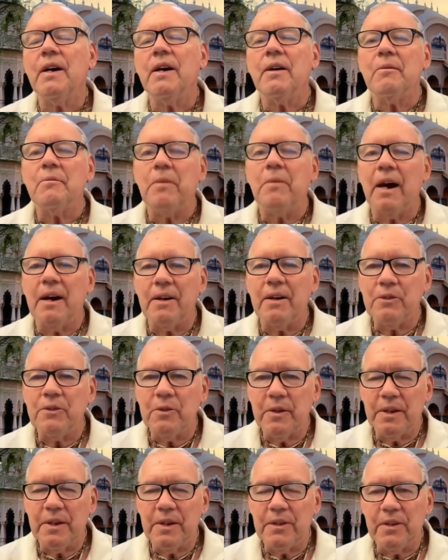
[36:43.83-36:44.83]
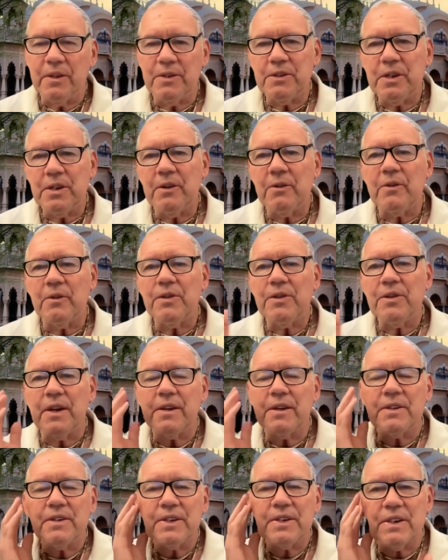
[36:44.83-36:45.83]
by doing the general
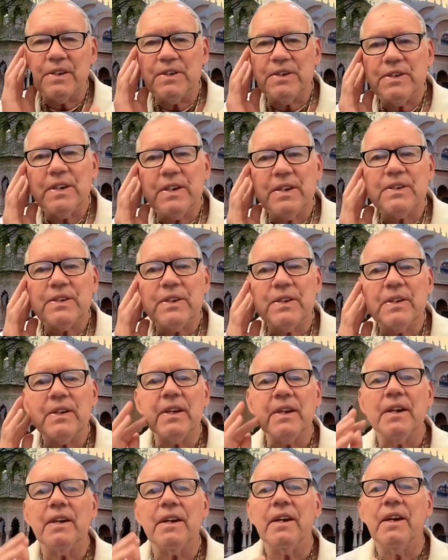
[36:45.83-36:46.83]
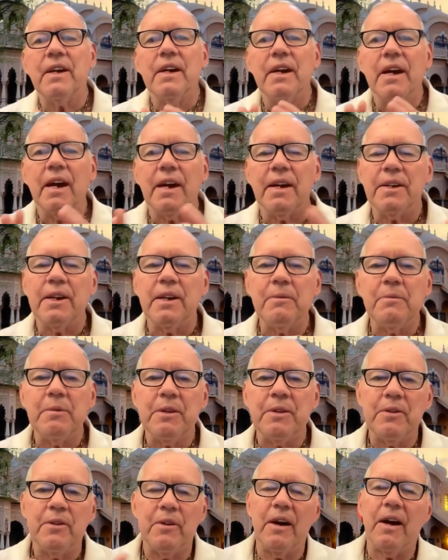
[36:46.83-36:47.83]
things consistently and keeping
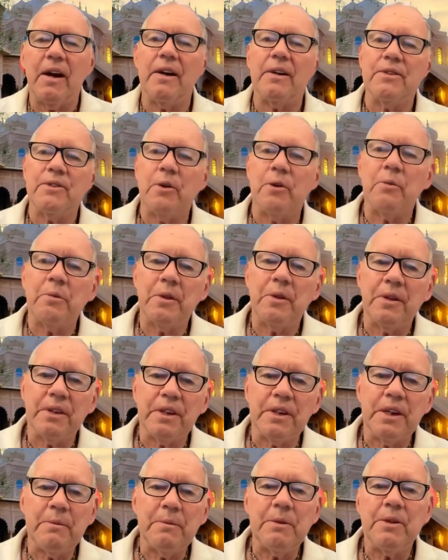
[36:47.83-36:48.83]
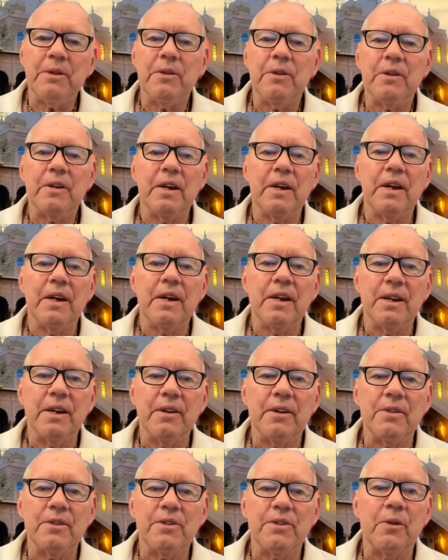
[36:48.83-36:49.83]
your eyes open and keeping your
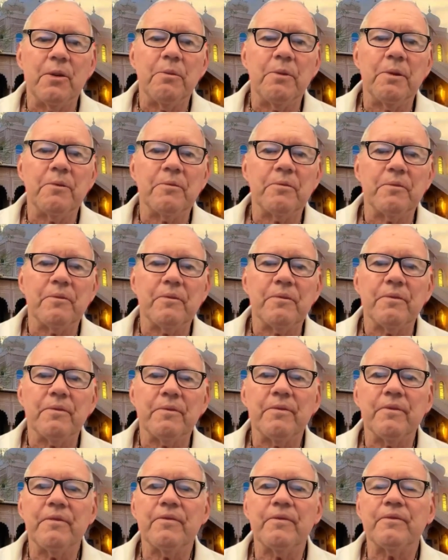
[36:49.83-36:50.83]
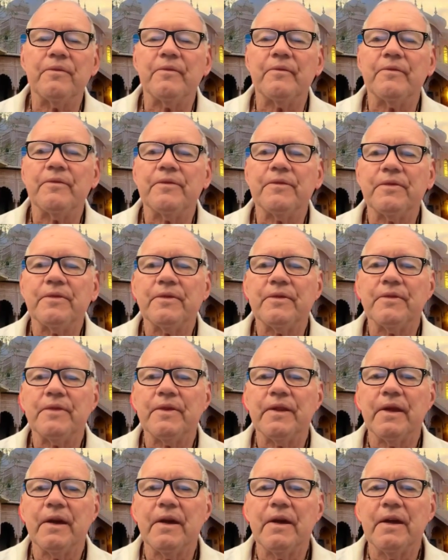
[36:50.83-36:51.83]
ears open. Now,
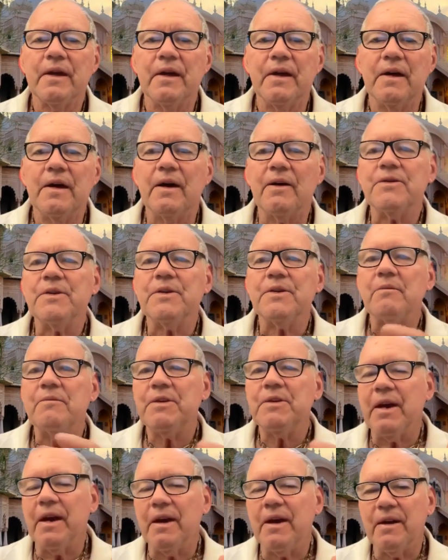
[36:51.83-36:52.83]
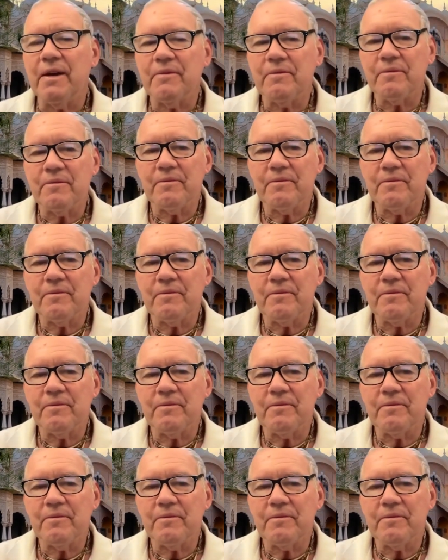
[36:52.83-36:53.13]
some say,